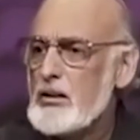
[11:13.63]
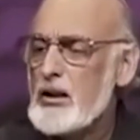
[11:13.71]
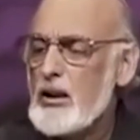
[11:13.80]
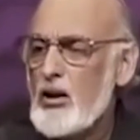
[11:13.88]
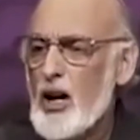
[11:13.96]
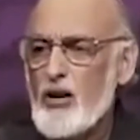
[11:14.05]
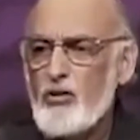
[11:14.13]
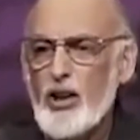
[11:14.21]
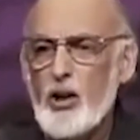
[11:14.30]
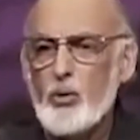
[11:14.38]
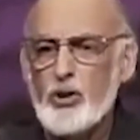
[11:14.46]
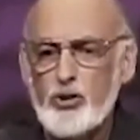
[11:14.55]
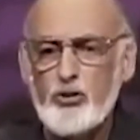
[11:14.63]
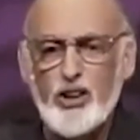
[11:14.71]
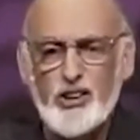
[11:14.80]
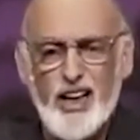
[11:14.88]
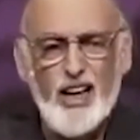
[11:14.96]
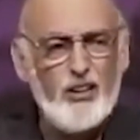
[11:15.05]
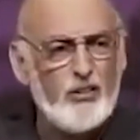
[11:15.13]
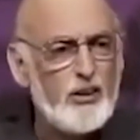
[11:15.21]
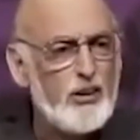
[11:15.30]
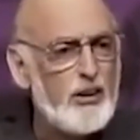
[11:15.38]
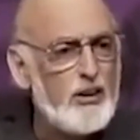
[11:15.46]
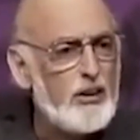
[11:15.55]
You know, I really was stressed out,
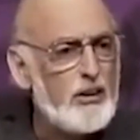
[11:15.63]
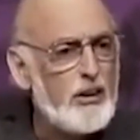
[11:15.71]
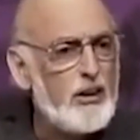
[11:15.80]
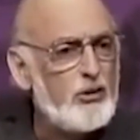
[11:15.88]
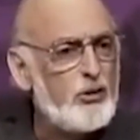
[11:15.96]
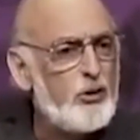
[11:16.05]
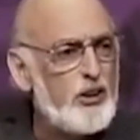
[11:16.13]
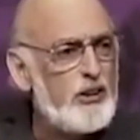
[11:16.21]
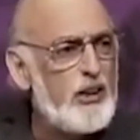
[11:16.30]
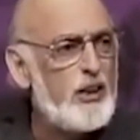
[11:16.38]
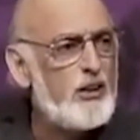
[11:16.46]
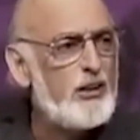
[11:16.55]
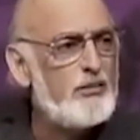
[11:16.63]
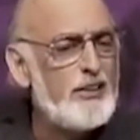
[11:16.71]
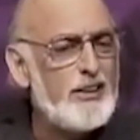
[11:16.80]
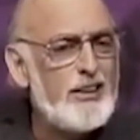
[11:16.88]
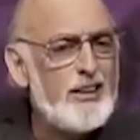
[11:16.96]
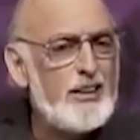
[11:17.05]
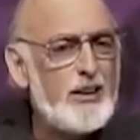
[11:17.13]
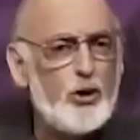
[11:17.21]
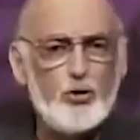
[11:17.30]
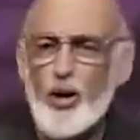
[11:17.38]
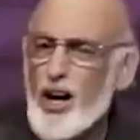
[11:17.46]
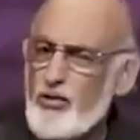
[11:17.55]
you know, during dinner. And the
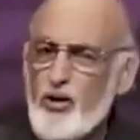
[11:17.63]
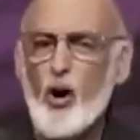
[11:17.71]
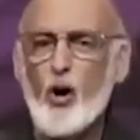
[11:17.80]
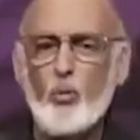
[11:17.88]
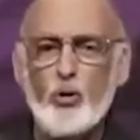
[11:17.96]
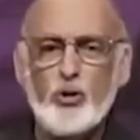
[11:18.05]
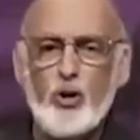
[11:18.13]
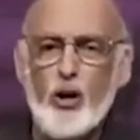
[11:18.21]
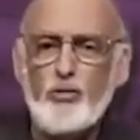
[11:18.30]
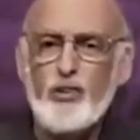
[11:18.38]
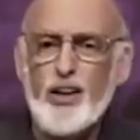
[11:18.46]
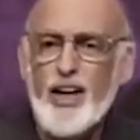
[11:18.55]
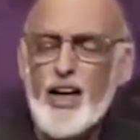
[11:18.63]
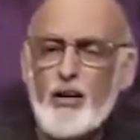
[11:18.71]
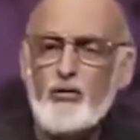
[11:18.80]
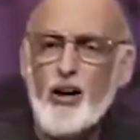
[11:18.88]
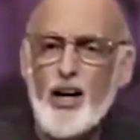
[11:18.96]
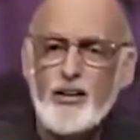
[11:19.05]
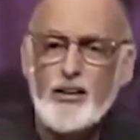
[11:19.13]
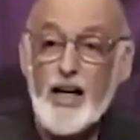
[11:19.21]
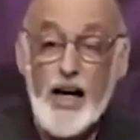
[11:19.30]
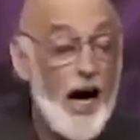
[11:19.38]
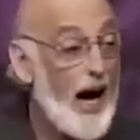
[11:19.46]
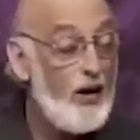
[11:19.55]
drive home was awful. I had a rotten
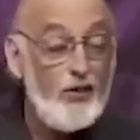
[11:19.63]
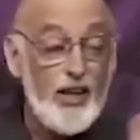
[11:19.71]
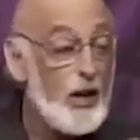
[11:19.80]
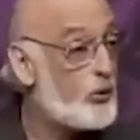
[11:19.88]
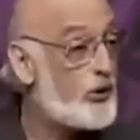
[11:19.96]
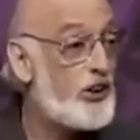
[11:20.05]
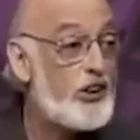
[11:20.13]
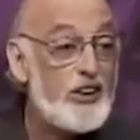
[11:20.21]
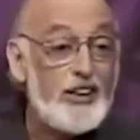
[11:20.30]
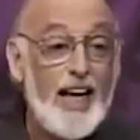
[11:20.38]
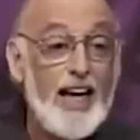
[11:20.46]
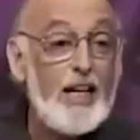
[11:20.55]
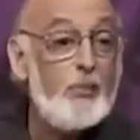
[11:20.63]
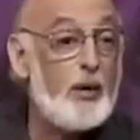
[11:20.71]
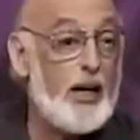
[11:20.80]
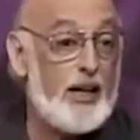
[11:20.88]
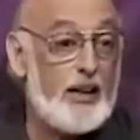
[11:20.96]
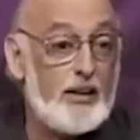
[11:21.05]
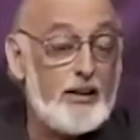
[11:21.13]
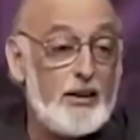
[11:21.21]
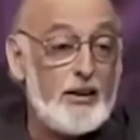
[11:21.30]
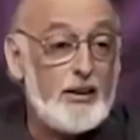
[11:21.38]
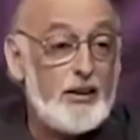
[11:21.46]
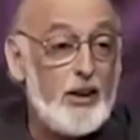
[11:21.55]
day. I don't think I was listening to anybody,
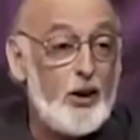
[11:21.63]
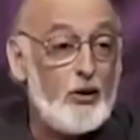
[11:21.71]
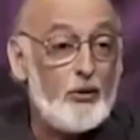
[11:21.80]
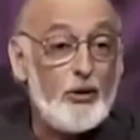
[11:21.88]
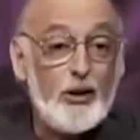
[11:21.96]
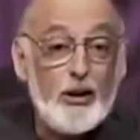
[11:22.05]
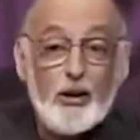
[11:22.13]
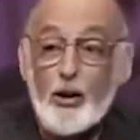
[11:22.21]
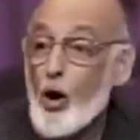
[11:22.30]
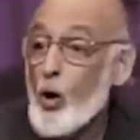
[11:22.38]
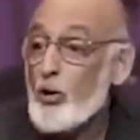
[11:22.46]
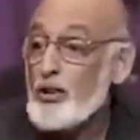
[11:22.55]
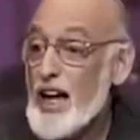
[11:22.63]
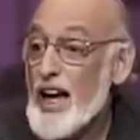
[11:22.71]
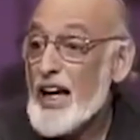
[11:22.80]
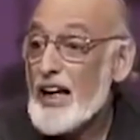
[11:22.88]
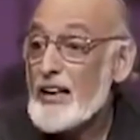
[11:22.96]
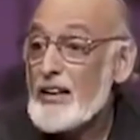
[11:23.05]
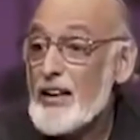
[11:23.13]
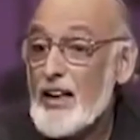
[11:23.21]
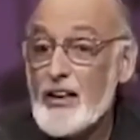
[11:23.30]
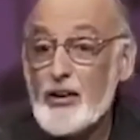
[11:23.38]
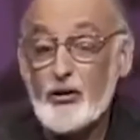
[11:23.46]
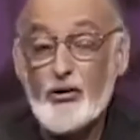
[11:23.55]
you know, whole day.
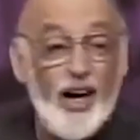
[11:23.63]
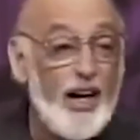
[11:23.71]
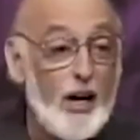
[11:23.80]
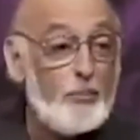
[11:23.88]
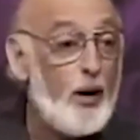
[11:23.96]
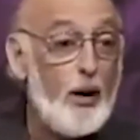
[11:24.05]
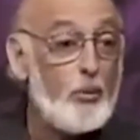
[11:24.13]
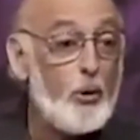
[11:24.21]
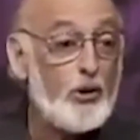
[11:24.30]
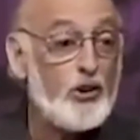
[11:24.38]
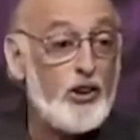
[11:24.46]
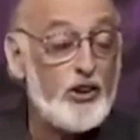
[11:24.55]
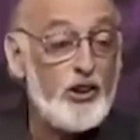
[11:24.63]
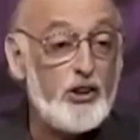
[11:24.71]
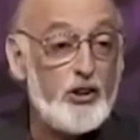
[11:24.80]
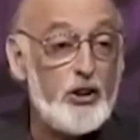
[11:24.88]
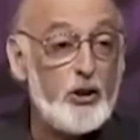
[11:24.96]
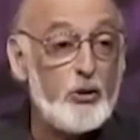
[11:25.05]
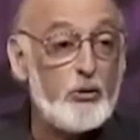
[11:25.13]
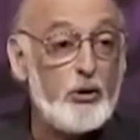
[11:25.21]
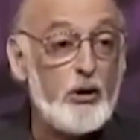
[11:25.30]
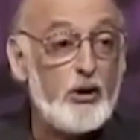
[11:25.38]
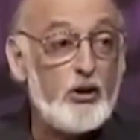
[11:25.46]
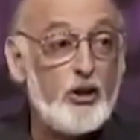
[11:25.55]
And you're right, I probably wasn't listening to you.
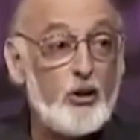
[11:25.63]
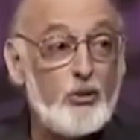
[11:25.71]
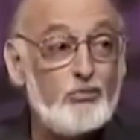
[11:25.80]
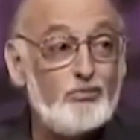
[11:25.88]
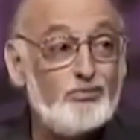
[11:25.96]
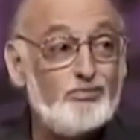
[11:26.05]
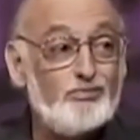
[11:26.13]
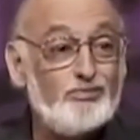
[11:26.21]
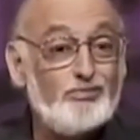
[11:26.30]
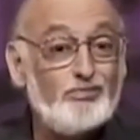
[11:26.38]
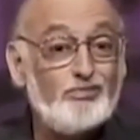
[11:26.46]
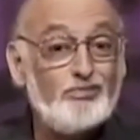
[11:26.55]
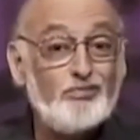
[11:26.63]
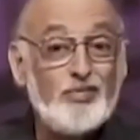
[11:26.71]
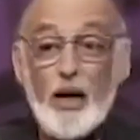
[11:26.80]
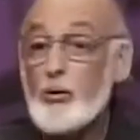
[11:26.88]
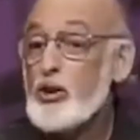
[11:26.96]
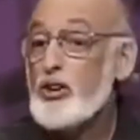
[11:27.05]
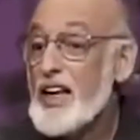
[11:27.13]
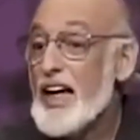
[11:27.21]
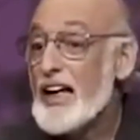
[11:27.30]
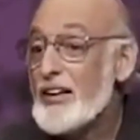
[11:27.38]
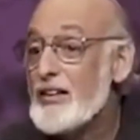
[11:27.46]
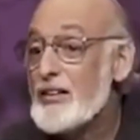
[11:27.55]
So, how was your
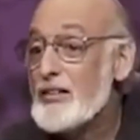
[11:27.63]
day?